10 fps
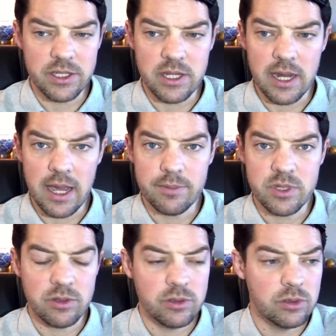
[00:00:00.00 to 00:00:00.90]
an
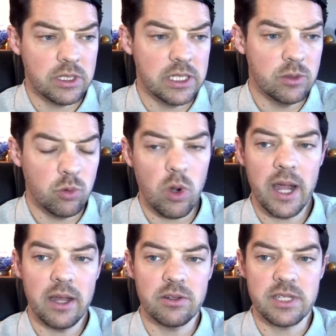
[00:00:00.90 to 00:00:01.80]
absolutely
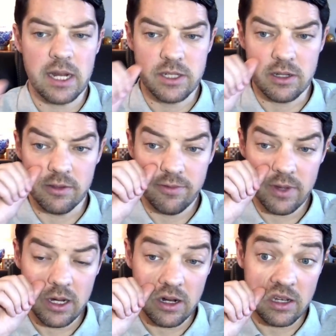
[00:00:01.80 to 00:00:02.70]
wild tactical
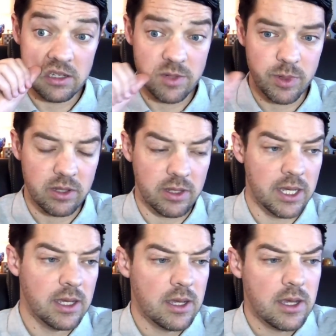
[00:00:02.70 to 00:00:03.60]
affair, typically.
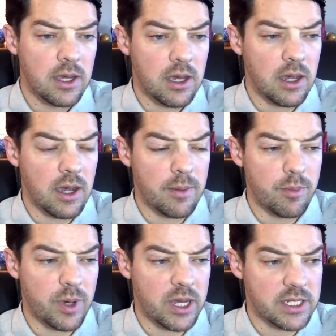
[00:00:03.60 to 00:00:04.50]

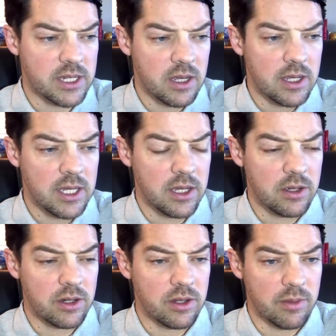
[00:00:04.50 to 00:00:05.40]
But
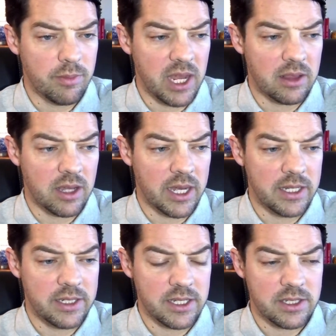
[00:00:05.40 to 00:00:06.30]
here, the main
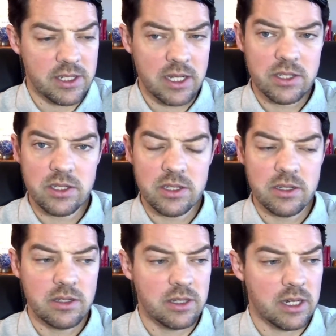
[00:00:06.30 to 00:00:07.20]
line d6,
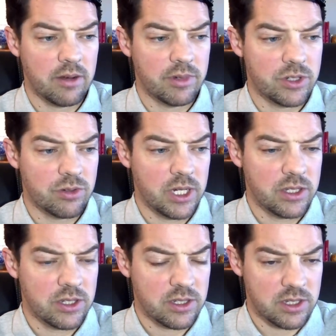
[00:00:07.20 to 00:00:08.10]
knight
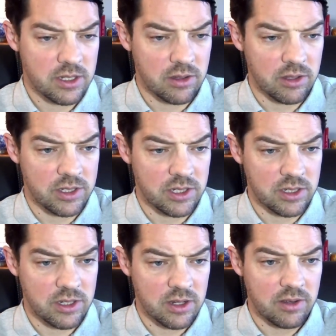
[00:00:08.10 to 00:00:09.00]
retreats. Still, this
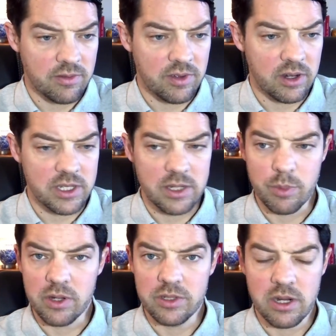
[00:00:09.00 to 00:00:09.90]
is very
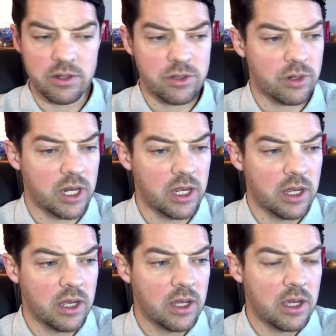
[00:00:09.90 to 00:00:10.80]
typical territory.
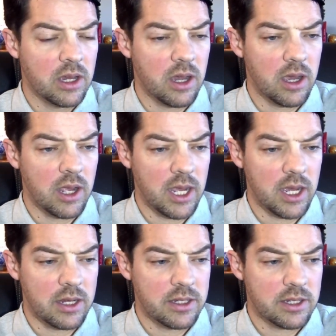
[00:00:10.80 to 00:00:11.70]

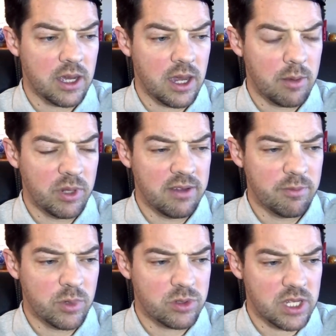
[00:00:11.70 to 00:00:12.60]
And I believe
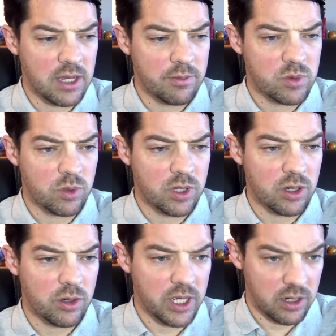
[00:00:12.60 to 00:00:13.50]
most games will
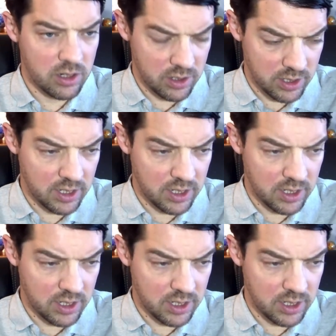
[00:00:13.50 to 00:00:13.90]
go here,